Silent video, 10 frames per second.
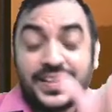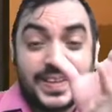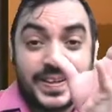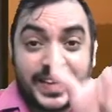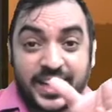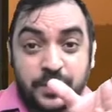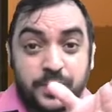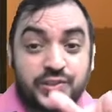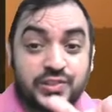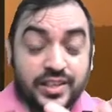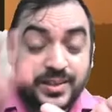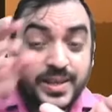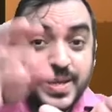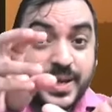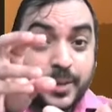The
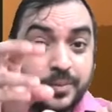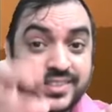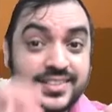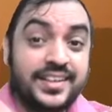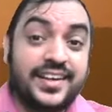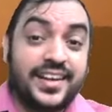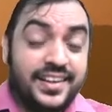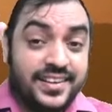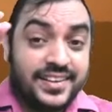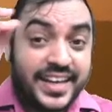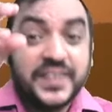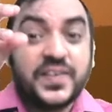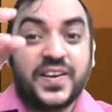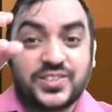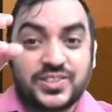10% represented
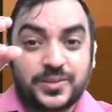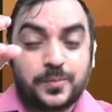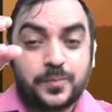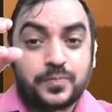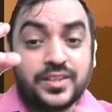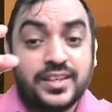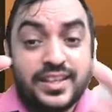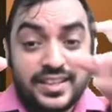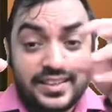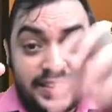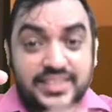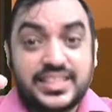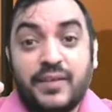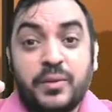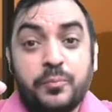interest. This
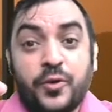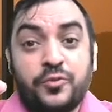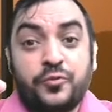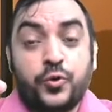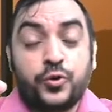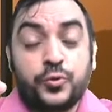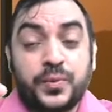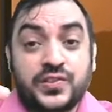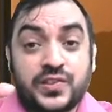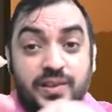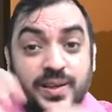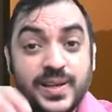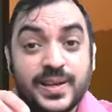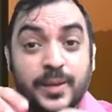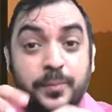
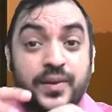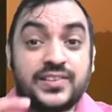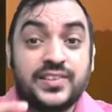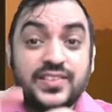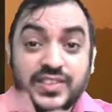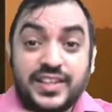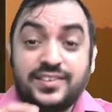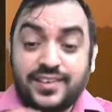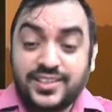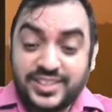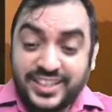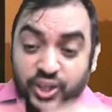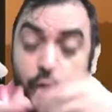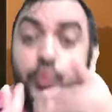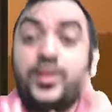11.42% represents interest
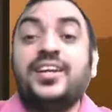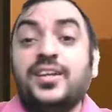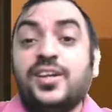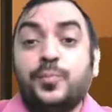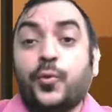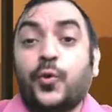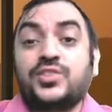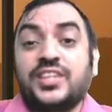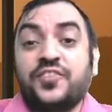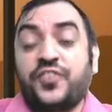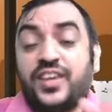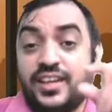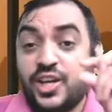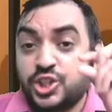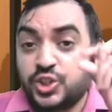including processing
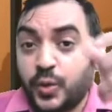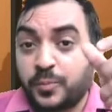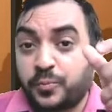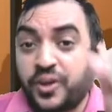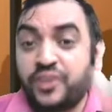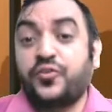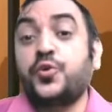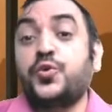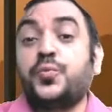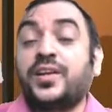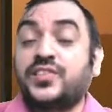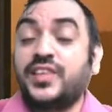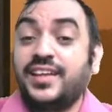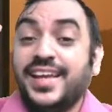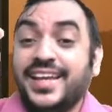fee. So
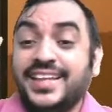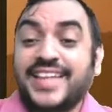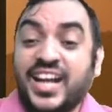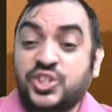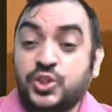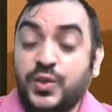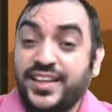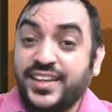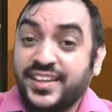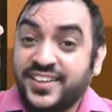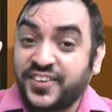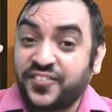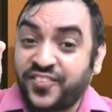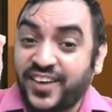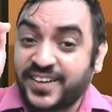1.42% is actually
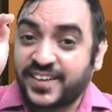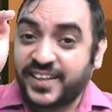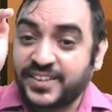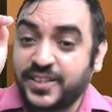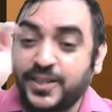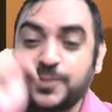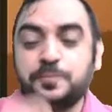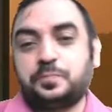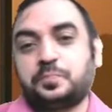reflecting the